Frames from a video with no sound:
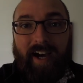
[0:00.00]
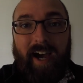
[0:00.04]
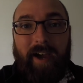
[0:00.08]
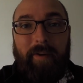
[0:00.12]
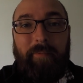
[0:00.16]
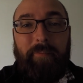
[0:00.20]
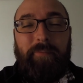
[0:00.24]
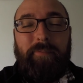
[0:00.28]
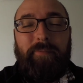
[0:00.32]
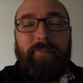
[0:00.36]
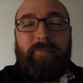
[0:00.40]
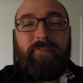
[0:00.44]

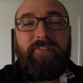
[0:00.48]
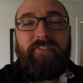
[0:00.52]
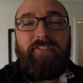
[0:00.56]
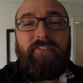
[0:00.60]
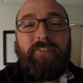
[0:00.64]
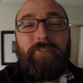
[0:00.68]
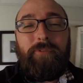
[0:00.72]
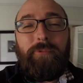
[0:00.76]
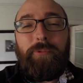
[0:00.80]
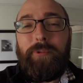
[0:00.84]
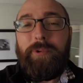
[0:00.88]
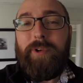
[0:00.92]
I'm
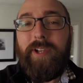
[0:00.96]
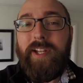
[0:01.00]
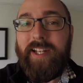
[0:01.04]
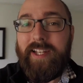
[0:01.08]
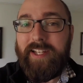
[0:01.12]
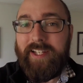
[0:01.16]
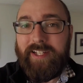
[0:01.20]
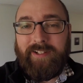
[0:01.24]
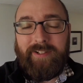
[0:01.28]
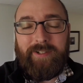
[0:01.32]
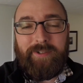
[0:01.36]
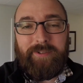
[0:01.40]

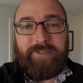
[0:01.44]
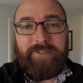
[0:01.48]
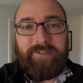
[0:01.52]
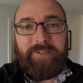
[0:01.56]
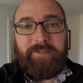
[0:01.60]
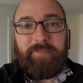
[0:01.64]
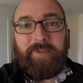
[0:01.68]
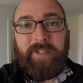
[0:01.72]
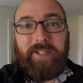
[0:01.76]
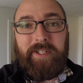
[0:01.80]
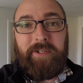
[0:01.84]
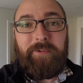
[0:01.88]
really close
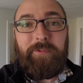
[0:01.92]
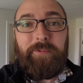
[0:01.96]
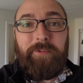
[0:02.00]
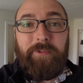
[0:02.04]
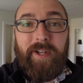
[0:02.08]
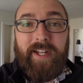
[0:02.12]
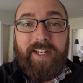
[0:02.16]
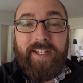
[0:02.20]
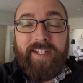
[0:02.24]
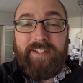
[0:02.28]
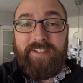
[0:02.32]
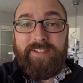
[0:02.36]
to being
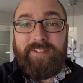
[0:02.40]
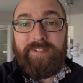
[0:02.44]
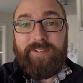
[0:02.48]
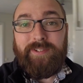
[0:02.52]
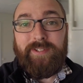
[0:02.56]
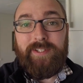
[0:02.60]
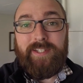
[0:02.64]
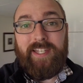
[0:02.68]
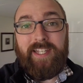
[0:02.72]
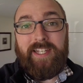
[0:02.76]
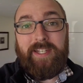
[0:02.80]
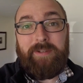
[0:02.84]
ready
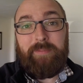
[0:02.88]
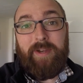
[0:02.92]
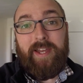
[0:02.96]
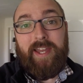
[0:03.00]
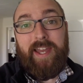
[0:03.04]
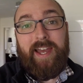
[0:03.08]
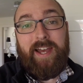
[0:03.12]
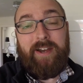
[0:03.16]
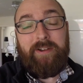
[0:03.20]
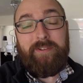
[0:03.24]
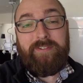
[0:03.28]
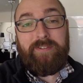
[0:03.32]
to getting my
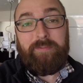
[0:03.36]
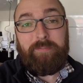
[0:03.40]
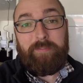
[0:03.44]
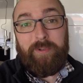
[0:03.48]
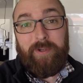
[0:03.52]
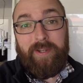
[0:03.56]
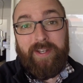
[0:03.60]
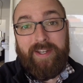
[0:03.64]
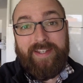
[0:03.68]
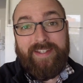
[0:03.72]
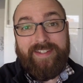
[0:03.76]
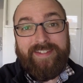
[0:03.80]
house
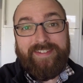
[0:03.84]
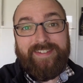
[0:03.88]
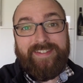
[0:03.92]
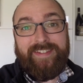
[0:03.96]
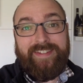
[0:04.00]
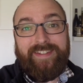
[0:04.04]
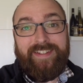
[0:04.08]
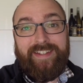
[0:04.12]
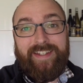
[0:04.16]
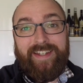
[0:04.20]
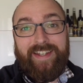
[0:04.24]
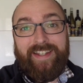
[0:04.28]

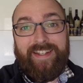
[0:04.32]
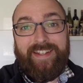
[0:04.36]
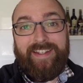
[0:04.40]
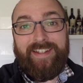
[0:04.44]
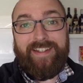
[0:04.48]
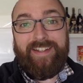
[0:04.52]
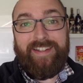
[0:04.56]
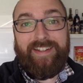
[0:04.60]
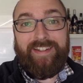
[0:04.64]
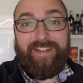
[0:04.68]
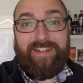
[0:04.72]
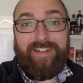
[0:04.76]
appraised,
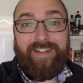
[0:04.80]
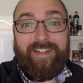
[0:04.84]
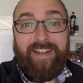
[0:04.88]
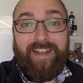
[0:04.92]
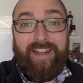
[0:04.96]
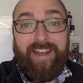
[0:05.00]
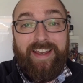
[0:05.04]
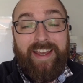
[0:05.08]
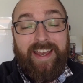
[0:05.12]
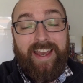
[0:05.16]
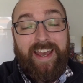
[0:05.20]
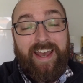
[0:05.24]
and
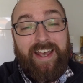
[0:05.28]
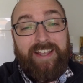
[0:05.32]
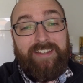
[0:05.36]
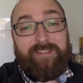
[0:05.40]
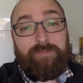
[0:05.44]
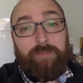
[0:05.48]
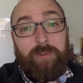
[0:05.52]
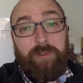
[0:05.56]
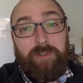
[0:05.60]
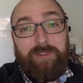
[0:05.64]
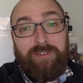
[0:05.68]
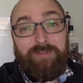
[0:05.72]

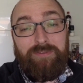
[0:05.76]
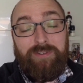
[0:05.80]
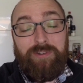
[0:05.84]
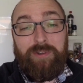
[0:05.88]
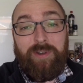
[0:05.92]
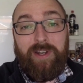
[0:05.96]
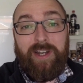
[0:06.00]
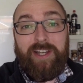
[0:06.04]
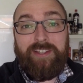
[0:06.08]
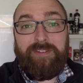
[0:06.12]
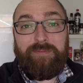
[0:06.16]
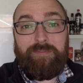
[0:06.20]
as most of you
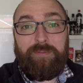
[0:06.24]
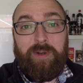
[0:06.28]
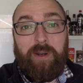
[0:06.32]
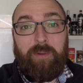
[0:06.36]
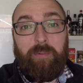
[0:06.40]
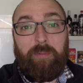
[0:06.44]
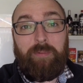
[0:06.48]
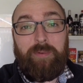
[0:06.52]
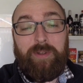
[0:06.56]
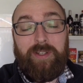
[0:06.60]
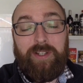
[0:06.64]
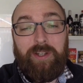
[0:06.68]
guys
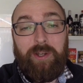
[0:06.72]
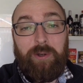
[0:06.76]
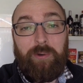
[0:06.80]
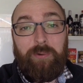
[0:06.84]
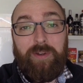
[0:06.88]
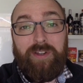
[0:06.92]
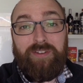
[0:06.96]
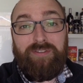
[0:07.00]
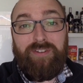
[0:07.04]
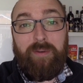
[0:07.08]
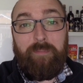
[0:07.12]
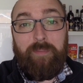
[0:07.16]
probably
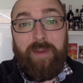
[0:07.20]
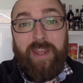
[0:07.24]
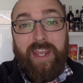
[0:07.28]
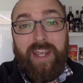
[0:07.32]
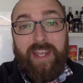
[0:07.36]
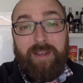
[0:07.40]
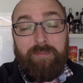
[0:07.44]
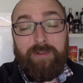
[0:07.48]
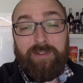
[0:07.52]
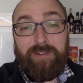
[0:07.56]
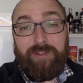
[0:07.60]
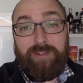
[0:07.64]
know, if I'm
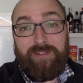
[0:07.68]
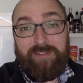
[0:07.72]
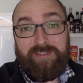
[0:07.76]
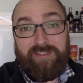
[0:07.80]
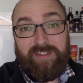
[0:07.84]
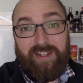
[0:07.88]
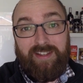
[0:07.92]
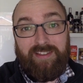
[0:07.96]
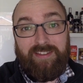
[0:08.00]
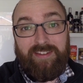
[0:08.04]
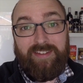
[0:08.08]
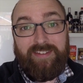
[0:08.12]
able to
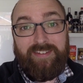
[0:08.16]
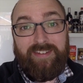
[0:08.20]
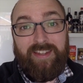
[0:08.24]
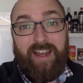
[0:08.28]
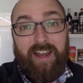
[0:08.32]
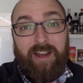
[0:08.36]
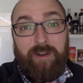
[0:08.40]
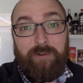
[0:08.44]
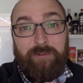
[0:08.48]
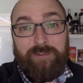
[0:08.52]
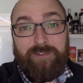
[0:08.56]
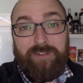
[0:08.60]
sell this
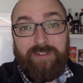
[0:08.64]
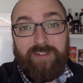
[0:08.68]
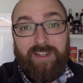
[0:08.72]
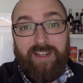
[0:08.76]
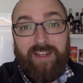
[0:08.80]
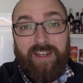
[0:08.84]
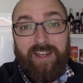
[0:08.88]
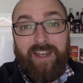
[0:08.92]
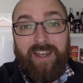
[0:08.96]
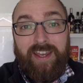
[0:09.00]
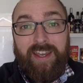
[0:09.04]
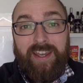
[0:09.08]
house,
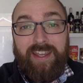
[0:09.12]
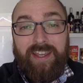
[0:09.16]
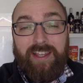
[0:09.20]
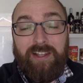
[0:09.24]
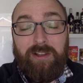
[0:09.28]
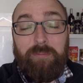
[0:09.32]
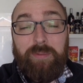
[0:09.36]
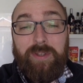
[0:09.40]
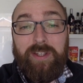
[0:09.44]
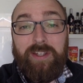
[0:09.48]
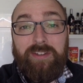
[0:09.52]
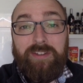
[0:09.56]

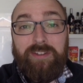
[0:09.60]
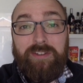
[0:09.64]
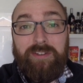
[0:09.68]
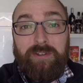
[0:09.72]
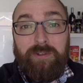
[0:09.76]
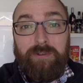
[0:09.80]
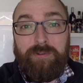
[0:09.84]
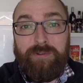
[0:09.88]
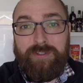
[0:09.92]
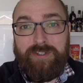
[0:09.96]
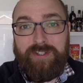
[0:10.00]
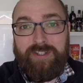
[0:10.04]
it'll be a
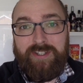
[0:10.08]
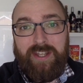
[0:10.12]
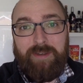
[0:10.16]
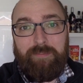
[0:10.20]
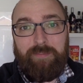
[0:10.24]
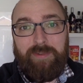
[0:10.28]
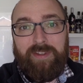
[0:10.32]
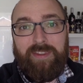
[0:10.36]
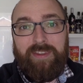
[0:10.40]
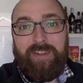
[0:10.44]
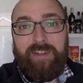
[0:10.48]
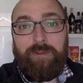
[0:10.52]
huge
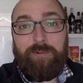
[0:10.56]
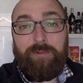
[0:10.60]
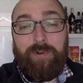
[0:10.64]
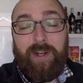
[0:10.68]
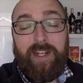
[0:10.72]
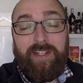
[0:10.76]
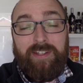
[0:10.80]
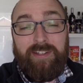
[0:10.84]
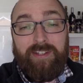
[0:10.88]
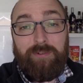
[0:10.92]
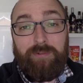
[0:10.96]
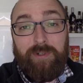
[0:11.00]
step in the
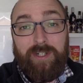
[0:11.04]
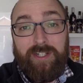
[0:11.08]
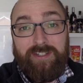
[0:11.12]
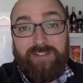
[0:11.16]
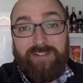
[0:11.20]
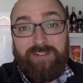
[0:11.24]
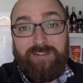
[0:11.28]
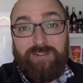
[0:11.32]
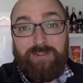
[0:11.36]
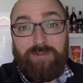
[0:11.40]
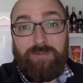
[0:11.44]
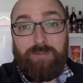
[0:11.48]
right
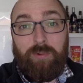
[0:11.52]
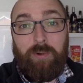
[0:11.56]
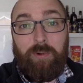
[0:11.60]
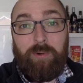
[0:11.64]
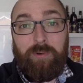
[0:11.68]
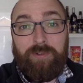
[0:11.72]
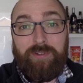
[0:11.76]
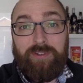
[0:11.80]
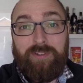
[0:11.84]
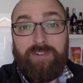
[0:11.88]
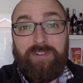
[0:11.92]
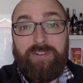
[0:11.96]
direction
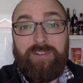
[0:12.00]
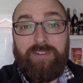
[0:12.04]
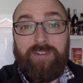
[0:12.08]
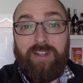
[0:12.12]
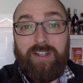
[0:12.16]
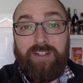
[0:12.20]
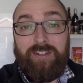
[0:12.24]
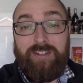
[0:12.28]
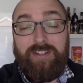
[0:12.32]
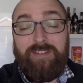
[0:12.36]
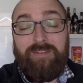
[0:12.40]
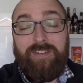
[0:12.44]
towards
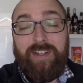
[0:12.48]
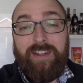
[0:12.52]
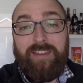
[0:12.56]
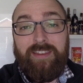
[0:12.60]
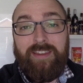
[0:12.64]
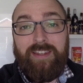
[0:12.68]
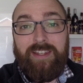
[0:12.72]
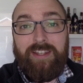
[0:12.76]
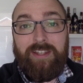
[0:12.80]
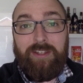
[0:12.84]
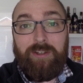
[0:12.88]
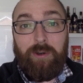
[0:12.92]
achieving
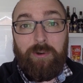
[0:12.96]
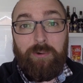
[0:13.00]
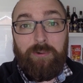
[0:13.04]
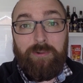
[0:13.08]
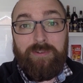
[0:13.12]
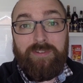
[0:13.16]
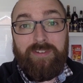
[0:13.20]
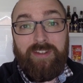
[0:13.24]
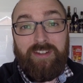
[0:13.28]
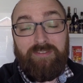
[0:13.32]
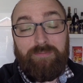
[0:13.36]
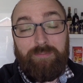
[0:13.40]
the
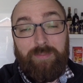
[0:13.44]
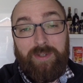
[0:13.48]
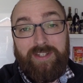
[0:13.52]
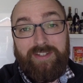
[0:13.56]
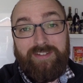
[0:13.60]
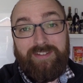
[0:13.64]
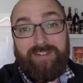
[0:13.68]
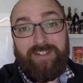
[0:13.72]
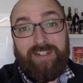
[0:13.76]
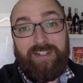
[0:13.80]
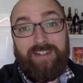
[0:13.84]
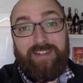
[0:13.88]
goals I've
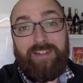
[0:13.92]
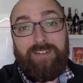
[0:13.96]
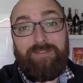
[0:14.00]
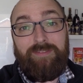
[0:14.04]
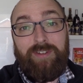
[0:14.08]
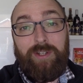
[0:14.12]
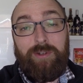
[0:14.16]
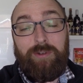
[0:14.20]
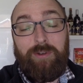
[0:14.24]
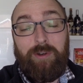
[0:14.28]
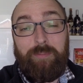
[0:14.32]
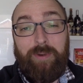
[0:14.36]
mentioned in the
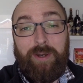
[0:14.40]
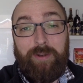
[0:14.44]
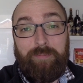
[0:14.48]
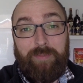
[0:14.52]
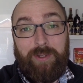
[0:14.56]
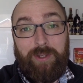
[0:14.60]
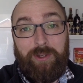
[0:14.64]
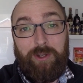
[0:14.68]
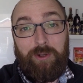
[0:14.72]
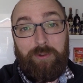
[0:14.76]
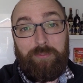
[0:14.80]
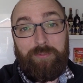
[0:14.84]
video about
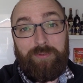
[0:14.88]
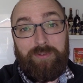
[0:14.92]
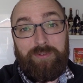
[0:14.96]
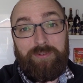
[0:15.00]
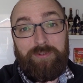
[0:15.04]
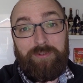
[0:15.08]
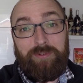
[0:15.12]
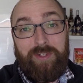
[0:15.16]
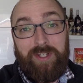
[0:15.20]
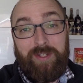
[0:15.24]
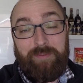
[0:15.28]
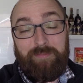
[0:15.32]
my hopes and
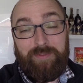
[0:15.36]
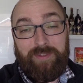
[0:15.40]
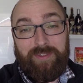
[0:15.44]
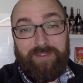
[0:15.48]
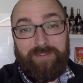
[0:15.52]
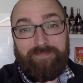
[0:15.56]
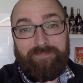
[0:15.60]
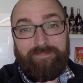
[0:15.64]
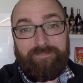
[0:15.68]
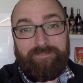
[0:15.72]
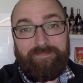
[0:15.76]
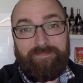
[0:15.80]

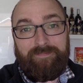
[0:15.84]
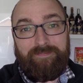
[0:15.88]
dreams.